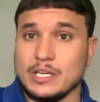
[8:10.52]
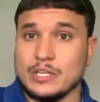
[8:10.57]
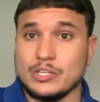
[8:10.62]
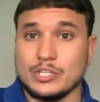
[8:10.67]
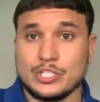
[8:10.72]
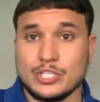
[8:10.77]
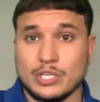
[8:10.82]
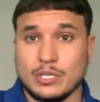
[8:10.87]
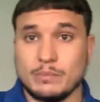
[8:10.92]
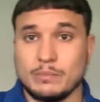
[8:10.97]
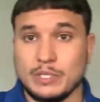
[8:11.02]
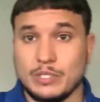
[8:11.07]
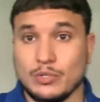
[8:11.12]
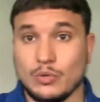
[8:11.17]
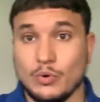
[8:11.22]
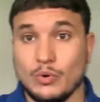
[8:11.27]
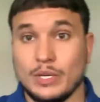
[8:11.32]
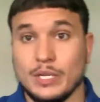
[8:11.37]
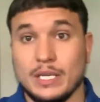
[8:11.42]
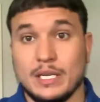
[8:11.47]
you shouldn't be
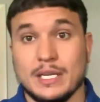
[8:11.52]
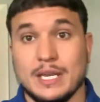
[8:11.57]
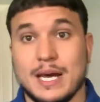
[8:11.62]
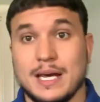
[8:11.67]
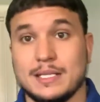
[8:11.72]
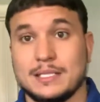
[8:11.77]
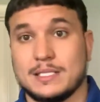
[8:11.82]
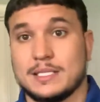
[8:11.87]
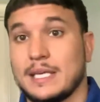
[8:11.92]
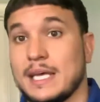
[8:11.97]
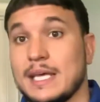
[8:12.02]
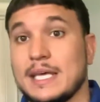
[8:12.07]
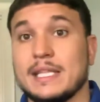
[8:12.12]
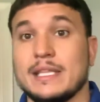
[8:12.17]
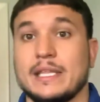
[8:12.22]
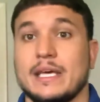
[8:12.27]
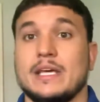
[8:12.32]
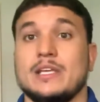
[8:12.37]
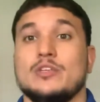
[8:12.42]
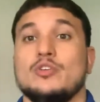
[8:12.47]
doing, and not saying
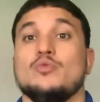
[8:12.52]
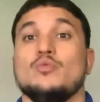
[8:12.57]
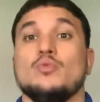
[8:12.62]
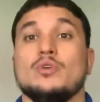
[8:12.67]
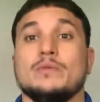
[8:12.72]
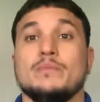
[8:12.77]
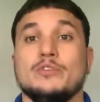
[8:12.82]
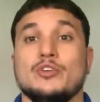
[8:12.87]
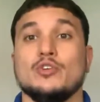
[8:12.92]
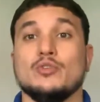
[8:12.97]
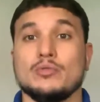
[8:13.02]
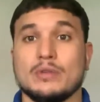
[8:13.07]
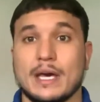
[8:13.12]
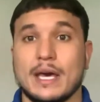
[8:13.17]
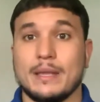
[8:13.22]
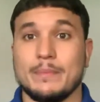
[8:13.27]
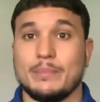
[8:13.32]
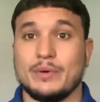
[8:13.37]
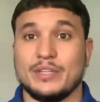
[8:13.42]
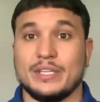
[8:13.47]
that you would do
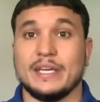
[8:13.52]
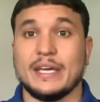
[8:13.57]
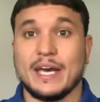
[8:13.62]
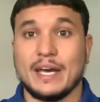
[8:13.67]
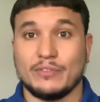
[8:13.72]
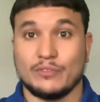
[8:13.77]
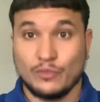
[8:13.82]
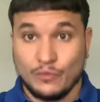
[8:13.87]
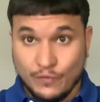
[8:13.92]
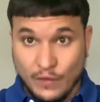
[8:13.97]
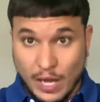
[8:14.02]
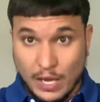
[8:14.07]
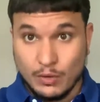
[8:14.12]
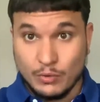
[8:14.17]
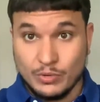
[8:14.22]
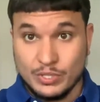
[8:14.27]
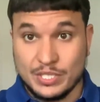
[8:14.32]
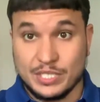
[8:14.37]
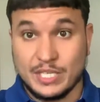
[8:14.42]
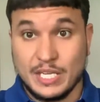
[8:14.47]
that, but they have to
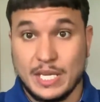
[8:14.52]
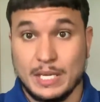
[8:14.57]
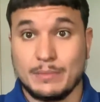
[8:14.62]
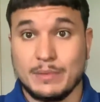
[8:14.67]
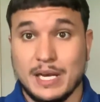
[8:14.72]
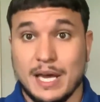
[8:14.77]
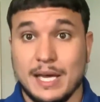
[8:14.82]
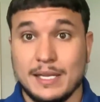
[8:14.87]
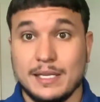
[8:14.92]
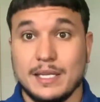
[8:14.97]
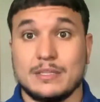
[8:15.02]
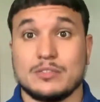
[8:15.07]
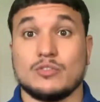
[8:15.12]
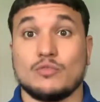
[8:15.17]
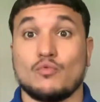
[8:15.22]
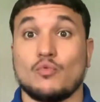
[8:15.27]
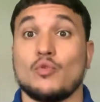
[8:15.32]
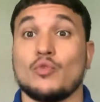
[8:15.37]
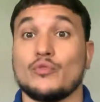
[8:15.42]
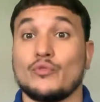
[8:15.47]
follow the same guidelines
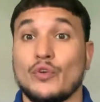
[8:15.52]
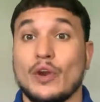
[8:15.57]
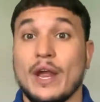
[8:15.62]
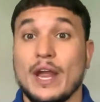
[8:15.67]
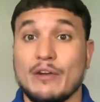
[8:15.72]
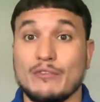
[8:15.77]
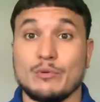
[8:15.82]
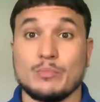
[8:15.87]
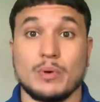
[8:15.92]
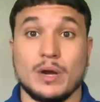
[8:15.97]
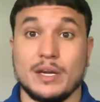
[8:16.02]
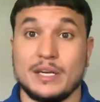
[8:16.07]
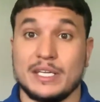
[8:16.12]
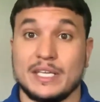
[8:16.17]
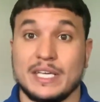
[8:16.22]
and rules for everybody.